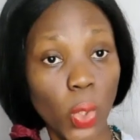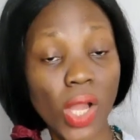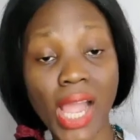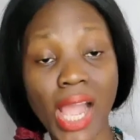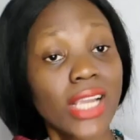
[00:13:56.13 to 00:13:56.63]

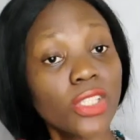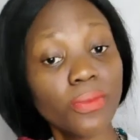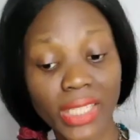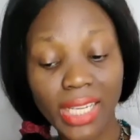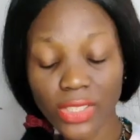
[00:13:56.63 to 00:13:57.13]
And something you
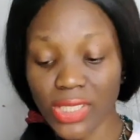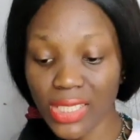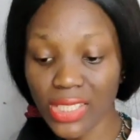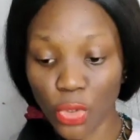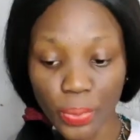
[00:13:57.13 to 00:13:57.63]
can easily
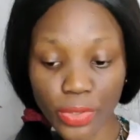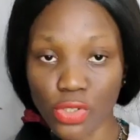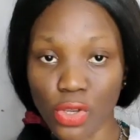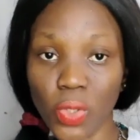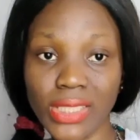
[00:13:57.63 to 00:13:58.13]
incorporate to your
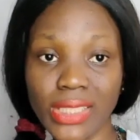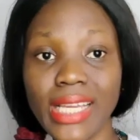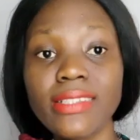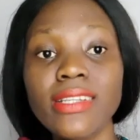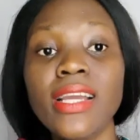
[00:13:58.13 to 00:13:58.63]
clothing. Then
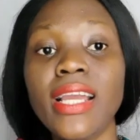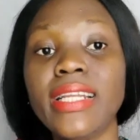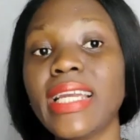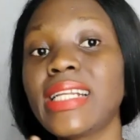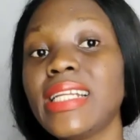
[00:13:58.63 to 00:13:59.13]
a
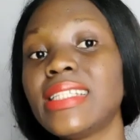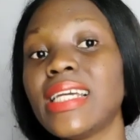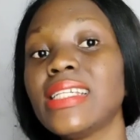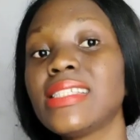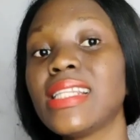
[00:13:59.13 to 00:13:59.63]
necklace that is
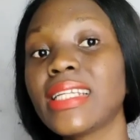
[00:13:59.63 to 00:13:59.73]
like